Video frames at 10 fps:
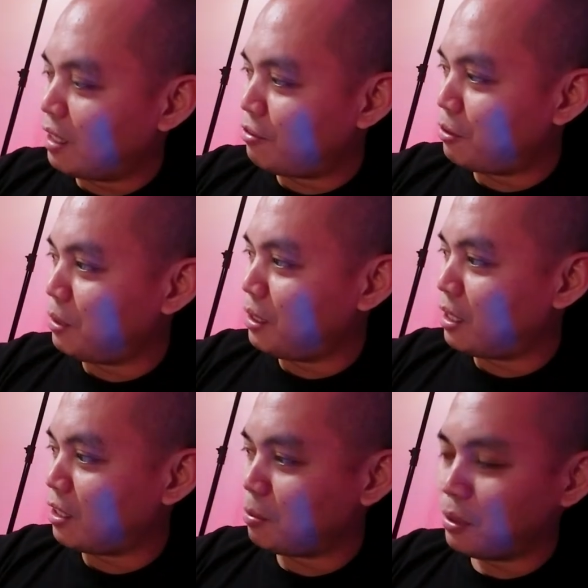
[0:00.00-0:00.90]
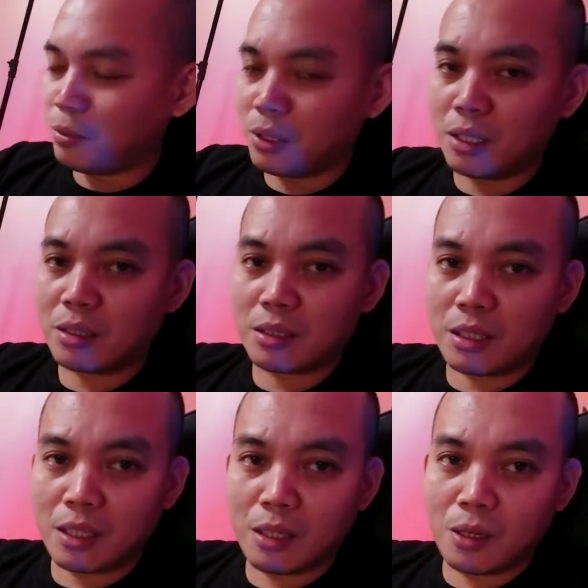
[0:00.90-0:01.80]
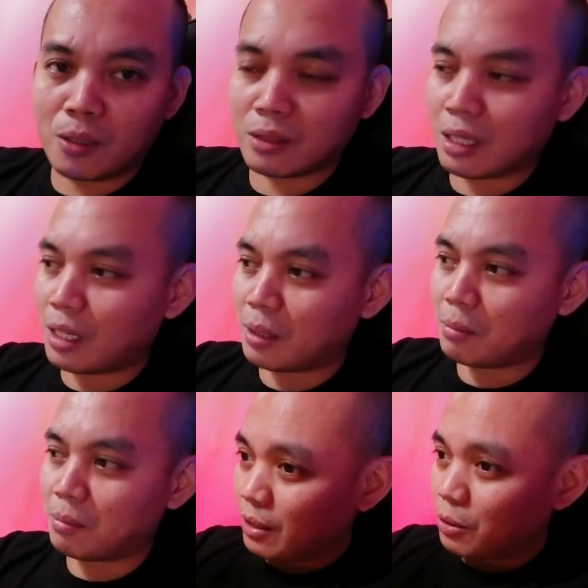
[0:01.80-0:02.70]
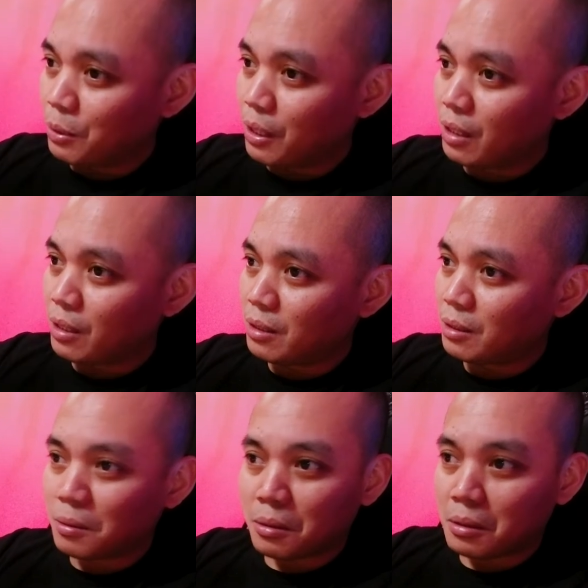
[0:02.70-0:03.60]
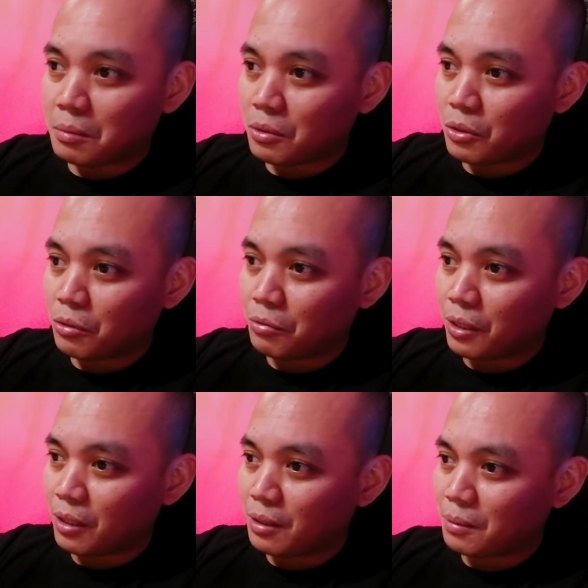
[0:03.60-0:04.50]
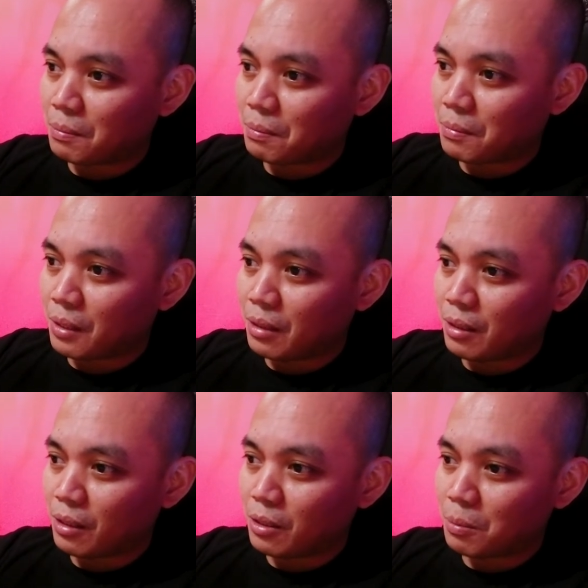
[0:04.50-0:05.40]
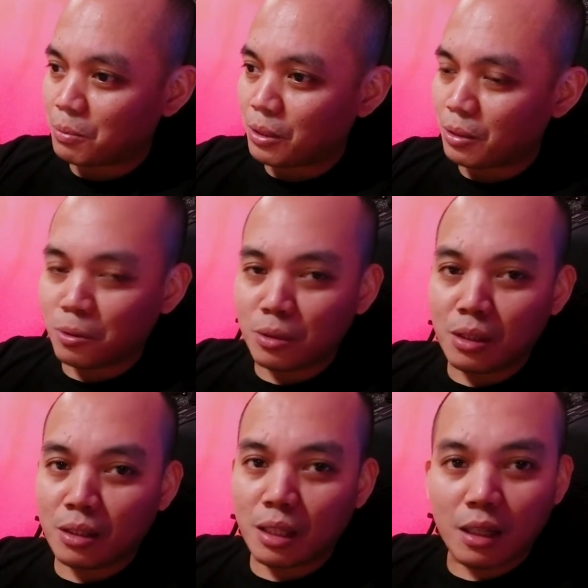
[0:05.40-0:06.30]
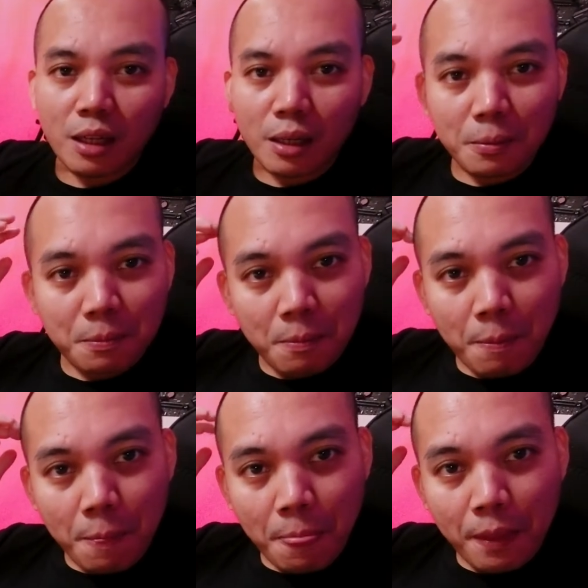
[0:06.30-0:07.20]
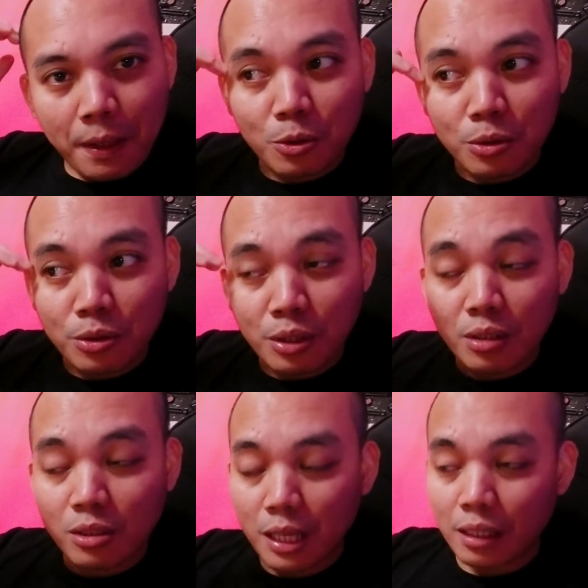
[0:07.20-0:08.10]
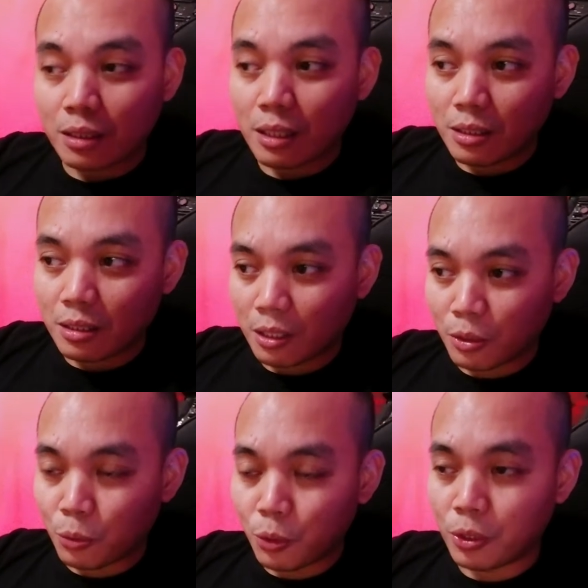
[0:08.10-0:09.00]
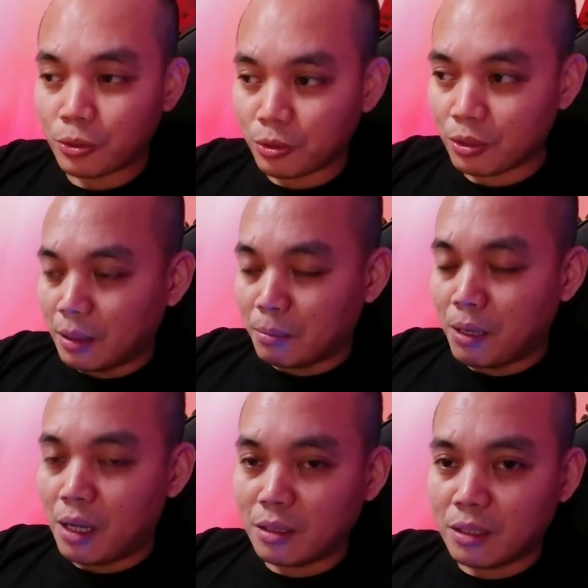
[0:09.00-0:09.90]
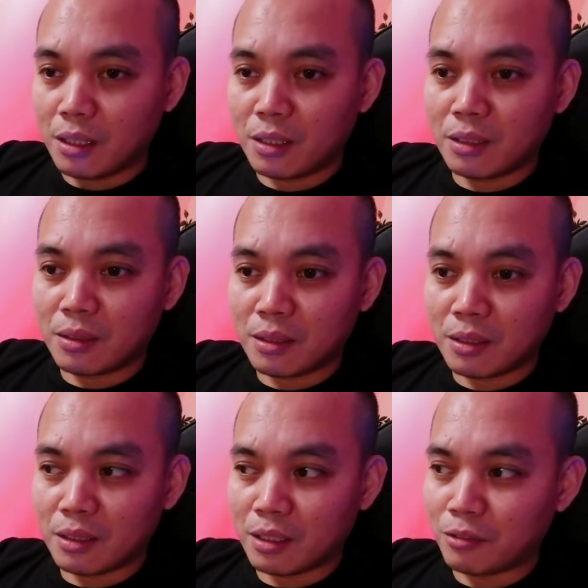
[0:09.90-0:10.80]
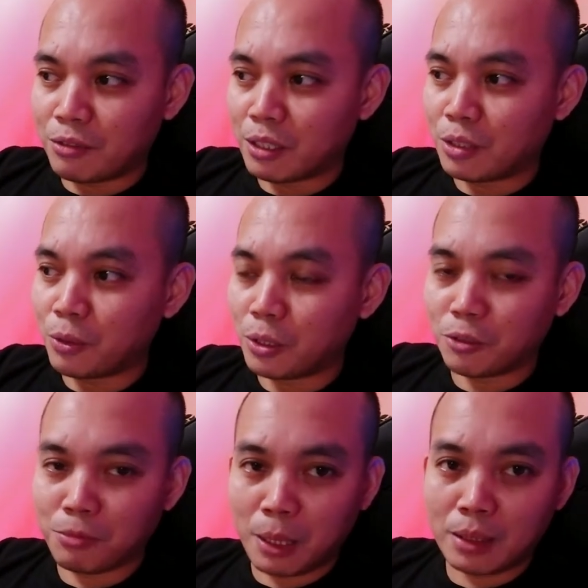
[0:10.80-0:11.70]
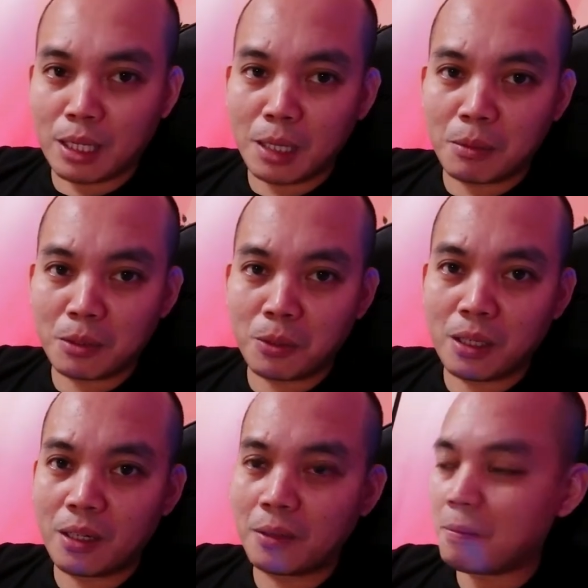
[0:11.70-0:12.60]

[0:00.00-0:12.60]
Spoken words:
Avermedia has been with us a long time, and to be honest, so far I think it's a pretty good deal talaga. And good deals like this are worth unboxing, are very worth of my time as well.